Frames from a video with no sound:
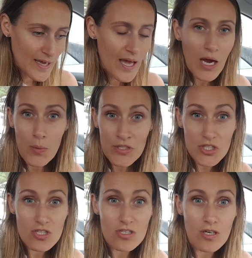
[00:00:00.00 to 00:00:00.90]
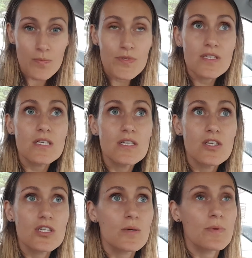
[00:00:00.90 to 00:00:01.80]
I went to the shops, I did the
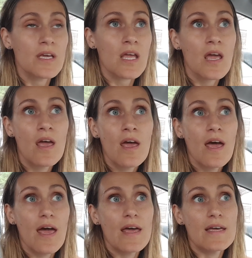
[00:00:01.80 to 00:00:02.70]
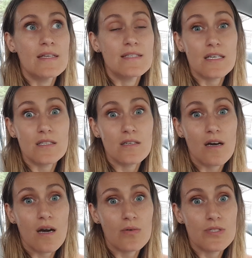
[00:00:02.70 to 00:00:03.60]
shopping, and
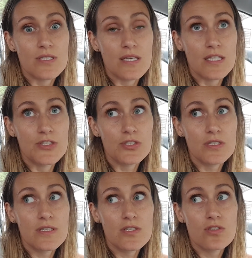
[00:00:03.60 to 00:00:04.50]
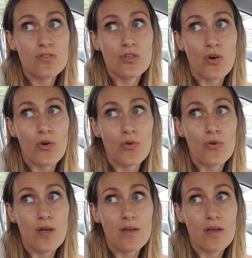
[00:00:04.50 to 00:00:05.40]
I was literally so
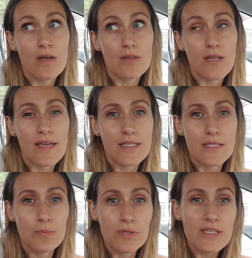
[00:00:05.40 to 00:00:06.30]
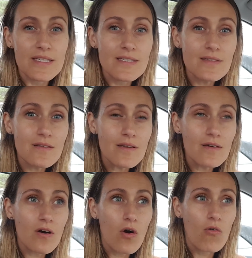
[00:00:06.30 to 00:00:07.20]
like depleted
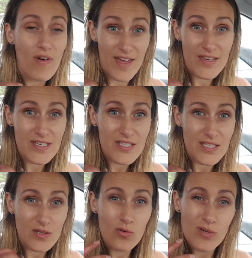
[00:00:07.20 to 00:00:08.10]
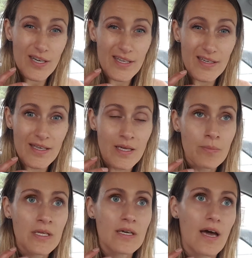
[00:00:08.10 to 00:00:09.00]
of energy already. And I
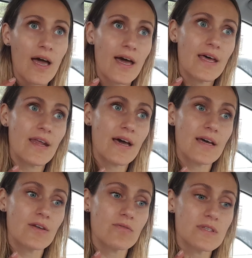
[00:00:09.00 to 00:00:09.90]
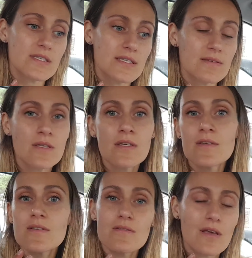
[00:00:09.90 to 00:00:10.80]
mean, I had obviously
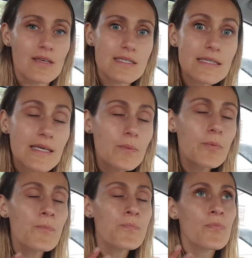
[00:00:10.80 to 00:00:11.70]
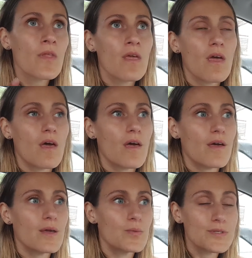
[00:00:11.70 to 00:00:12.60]
sleep.
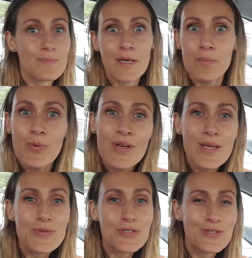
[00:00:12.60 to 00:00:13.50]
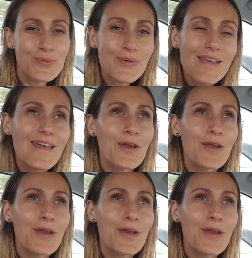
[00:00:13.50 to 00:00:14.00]
It was Monday morning, it was a new week.